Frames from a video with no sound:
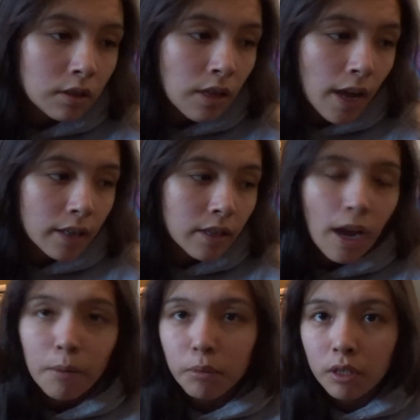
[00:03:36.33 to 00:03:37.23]
that to
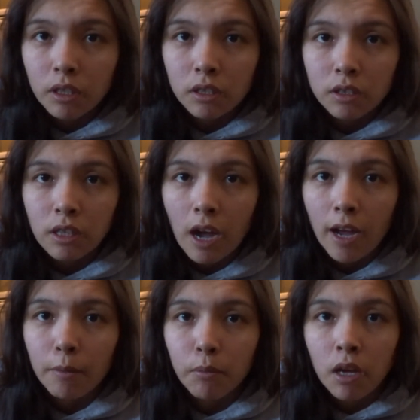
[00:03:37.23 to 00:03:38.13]
happen this time.